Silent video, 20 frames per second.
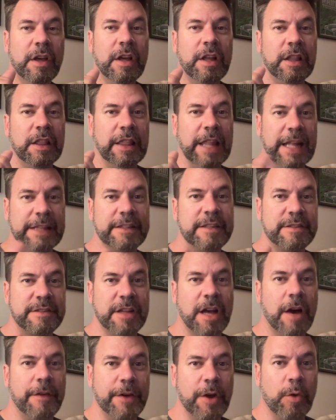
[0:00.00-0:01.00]
let the
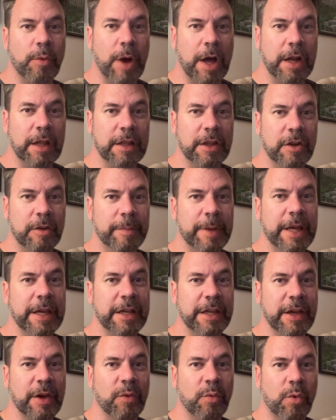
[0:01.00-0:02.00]
Stelvio run a little bit
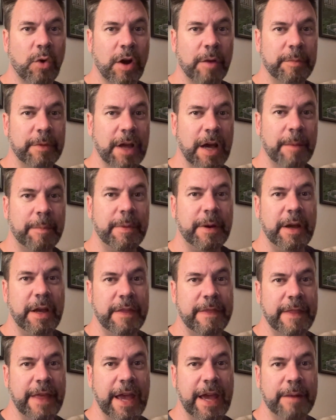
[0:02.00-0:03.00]
and get warmed up,
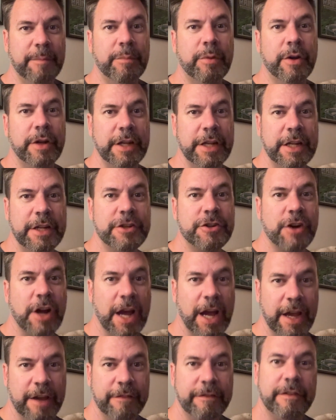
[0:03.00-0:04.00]
and then put it in
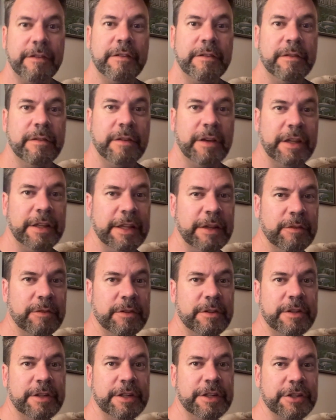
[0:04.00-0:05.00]
drive, and
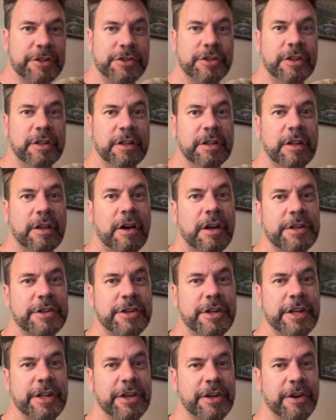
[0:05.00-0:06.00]
it shouldn't launch
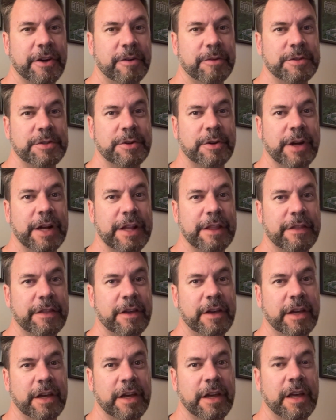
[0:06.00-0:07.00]
any codes or
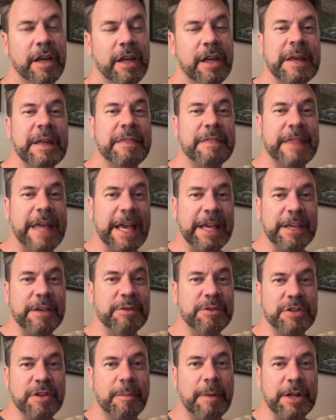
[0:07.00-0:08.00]
anything. Thank you
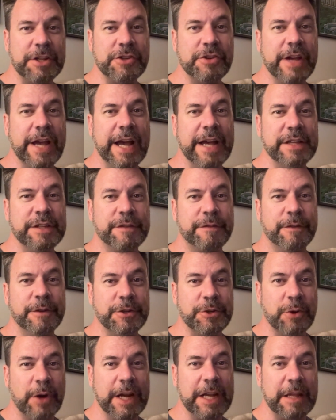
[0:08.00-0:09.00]
so much, you guys, for
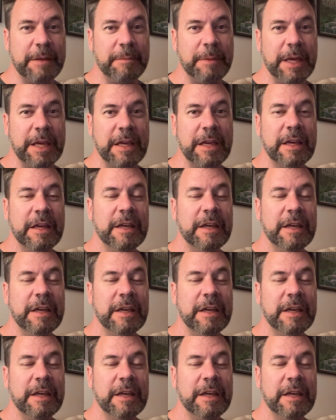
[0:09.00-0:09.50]
joining me.